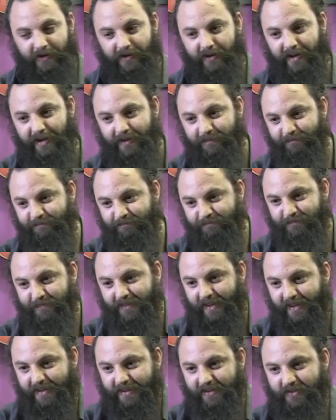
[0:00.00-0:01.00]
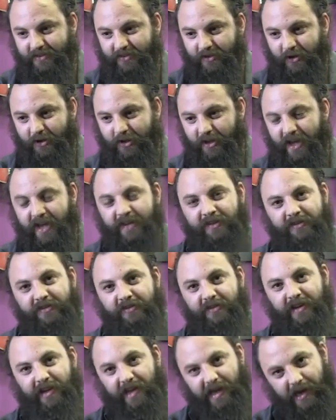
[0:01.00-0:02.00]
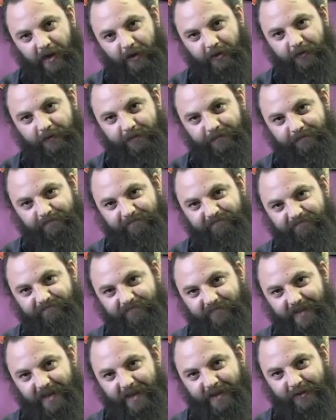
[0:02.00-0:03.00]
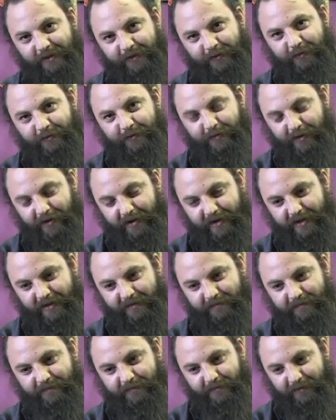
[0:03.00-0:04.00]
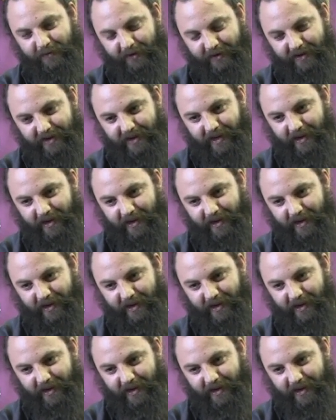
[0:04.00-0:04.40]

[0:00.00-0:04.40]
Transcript: Right, so that's loud. That is very, very